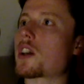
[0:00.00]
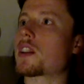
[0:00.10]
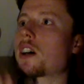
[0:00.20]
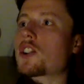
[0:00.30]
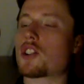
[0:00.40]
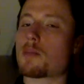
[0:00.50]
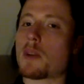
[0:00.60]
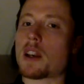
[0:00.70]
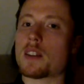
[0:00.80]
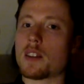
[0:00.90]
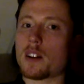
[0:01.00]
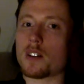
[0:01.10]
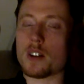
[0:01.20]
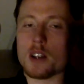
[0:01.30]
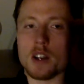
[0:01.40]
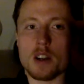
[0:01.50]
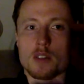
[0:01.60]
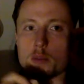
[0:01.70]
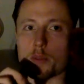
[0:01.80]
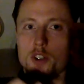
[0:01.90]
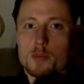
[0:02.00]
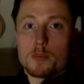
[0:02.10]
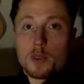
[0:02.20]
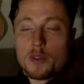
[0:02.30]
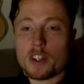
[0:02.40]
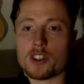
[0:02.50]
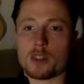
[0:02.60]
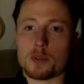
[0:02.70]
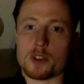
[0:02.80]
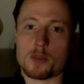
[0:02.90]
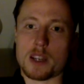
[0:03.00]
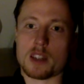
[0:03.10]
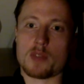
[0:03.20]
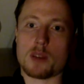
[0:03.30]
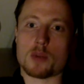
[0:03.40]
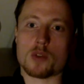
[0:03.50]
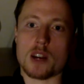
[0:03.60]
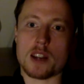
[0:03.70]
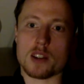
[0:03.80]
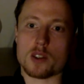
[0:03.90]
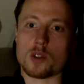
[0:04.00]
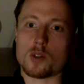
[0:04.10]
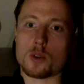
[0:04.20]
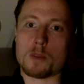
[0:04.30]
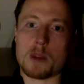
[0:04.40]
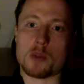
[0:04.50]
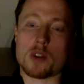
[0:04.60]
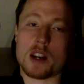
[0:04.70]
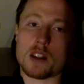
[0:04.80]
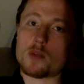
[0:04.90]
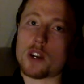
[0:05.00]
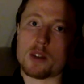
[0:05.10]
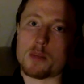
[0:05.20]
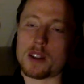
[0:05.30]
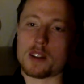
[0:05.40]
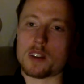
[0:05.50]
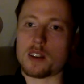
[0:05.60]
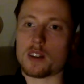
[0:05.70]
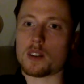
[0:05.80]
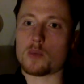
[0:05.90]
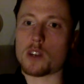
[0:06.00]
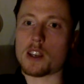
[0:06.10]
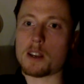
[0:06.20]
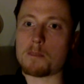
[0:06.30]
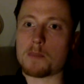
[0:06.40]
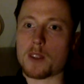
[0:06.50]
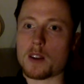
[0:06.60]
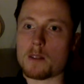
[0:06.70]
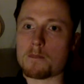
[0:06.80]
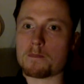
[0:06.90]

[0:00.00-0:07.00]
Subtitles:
I touched the mic there. From a professional perspective, I would rather recommend the whey. Yeah.